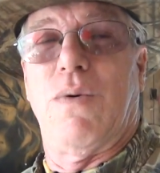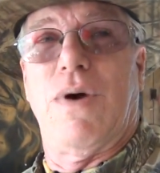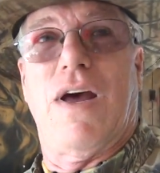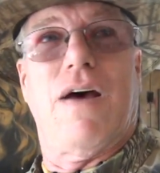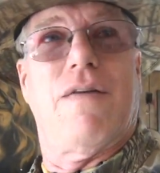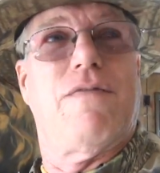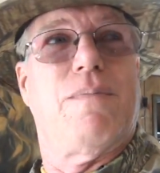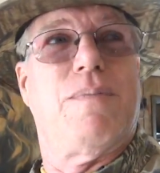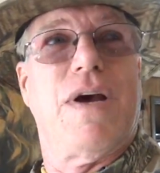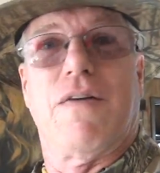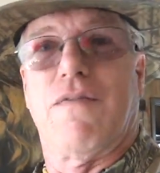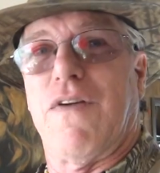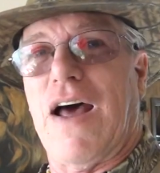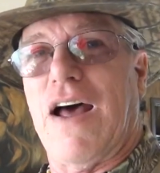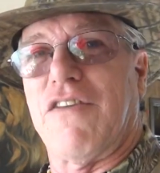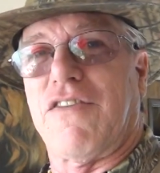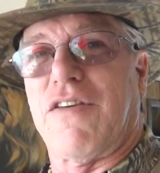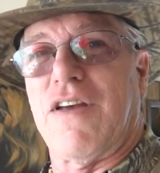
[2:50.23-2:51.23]
We have a big
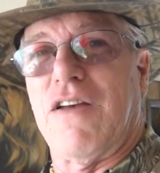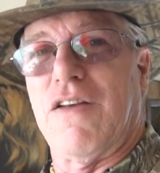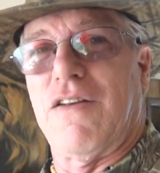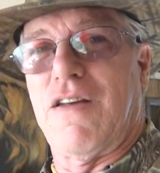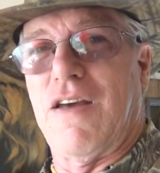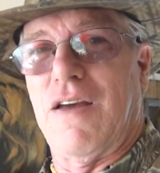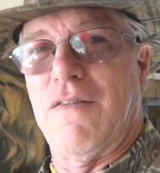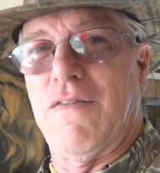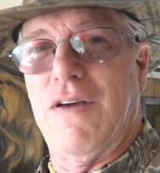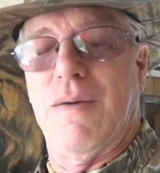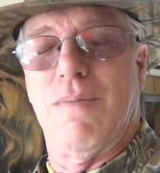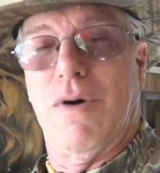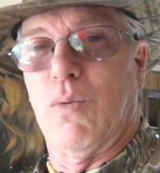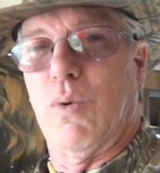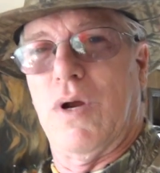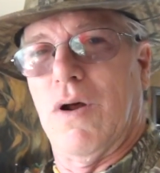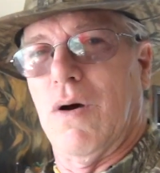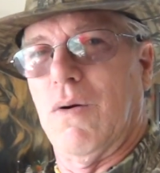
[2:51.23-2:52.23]
flat screen TV,
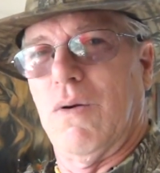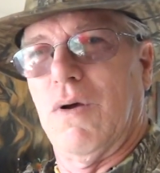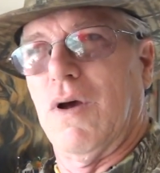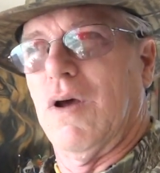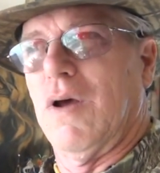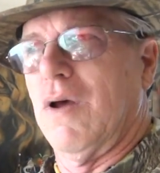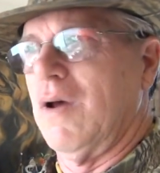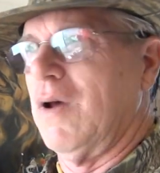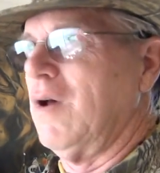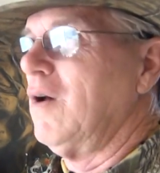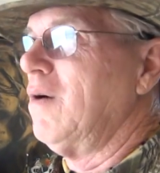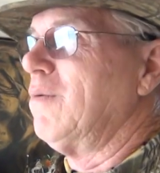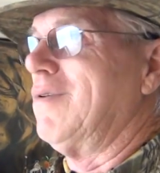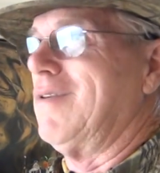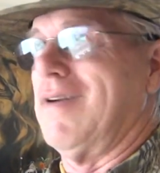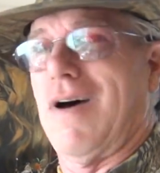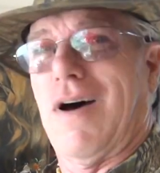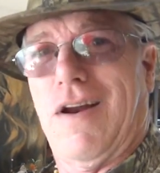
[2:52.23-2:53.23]
but we're
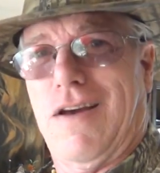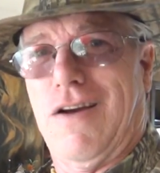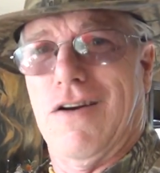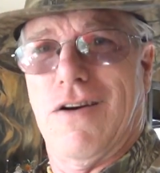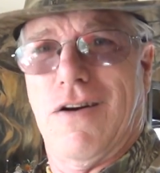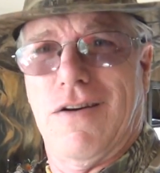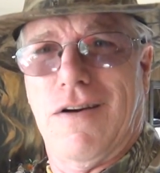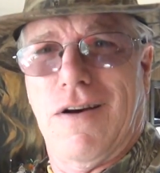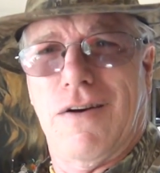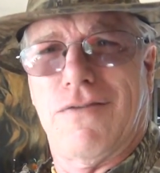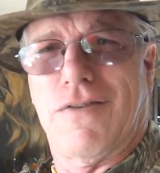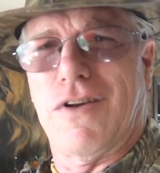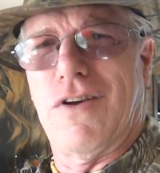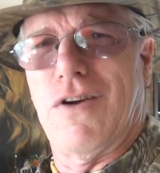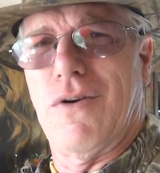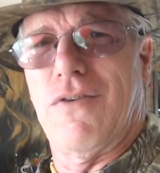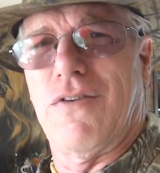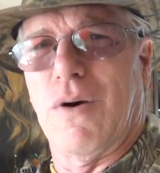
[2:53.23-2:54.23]
not here enough
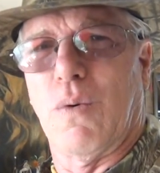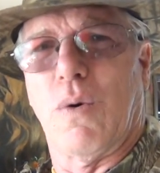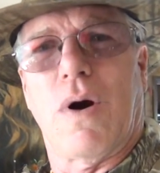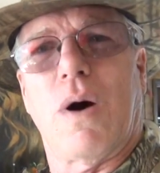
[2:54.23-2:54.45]
to use it.